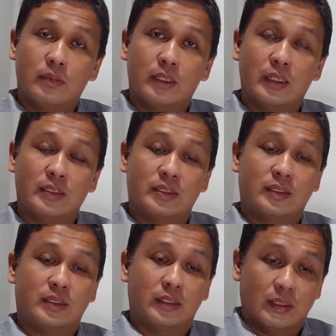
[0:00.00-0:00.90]
East
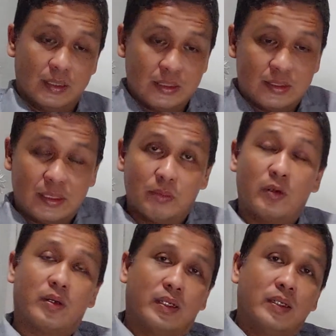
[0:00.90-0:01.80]

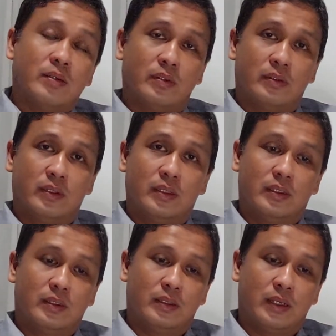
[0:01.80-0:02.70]
Timor
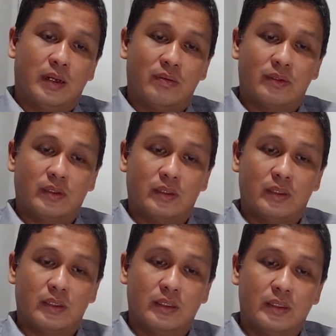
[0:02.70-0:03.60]
after
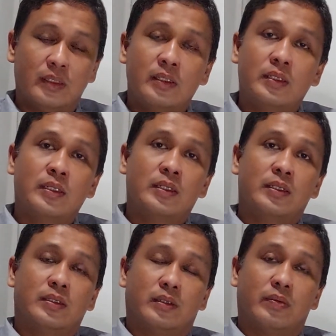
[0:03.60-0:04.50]
the
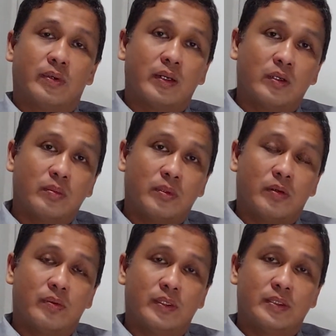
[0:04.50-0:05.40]
referendum
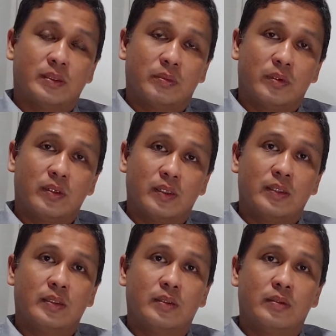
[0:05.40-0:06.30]
of East Timor.
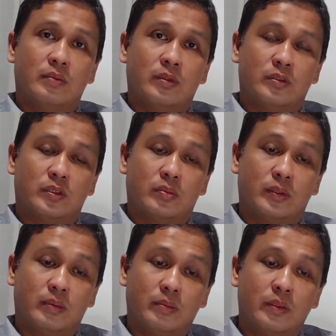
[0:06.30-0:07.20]
Most of
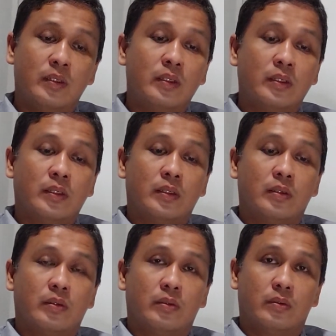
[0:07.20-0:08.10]
them
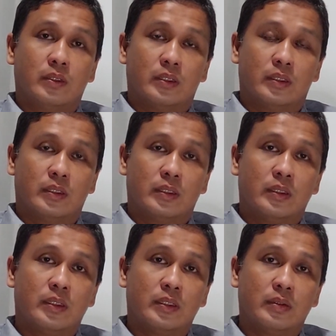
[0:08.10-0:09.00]
were
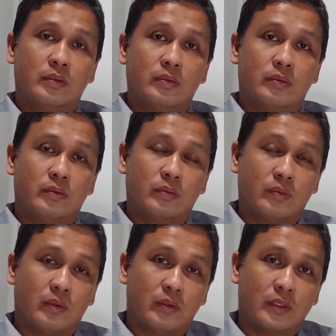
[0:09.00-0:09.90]

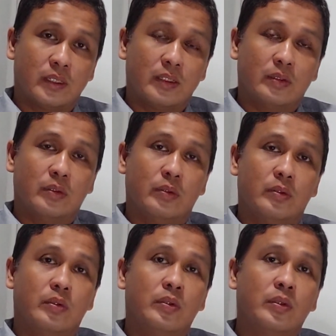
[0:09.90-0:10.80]
voting to
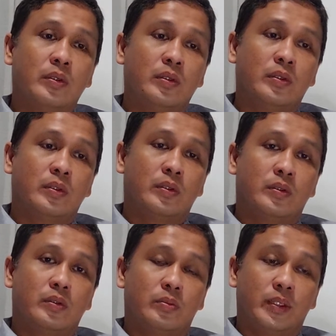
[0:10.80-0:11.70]

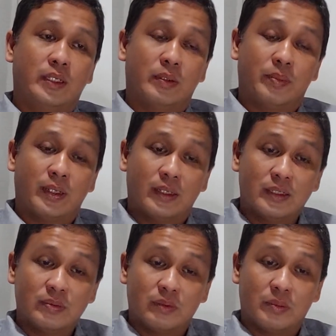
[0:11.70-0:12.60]
be
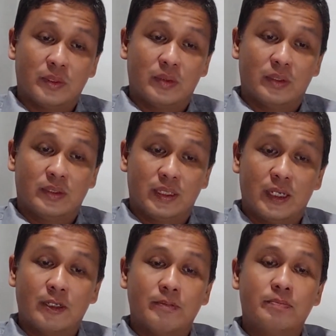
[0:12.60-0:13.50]
independent from Indonesia.